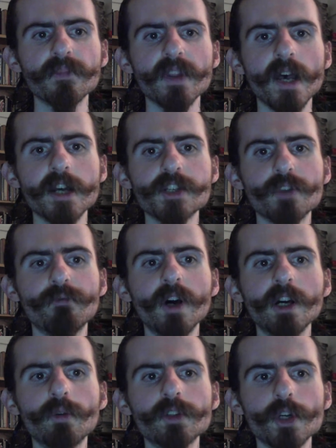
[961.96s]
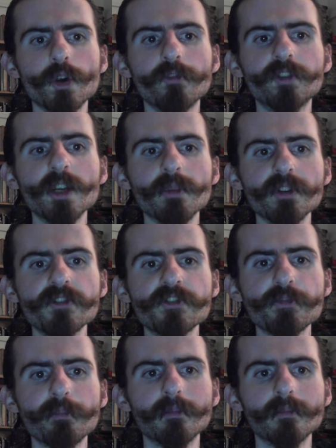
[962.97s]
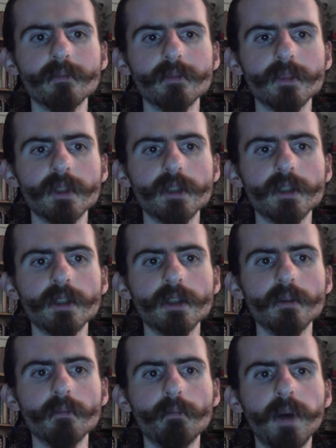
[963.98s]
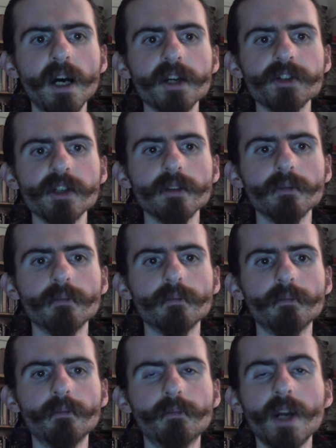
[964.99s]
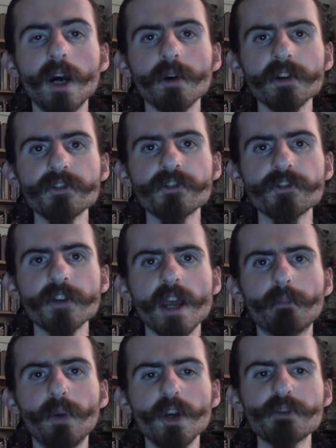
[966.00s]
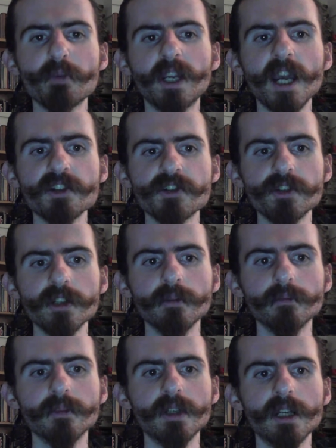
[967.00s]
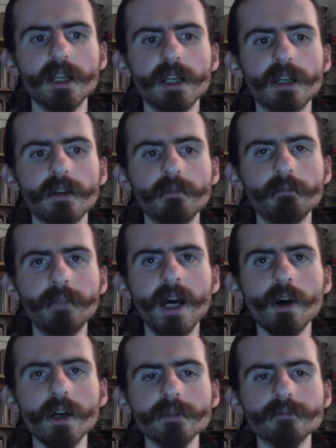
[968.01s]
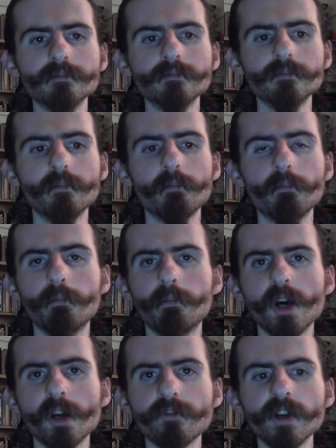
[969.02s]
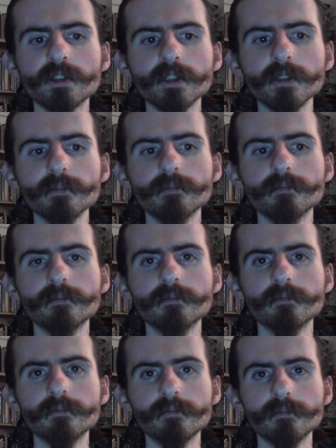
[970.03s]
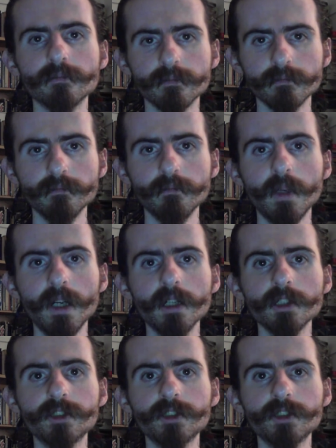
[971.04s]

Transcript: as the vanquisher of demons, piety, prowess, and perspicacity. Power, Parvati, Ma as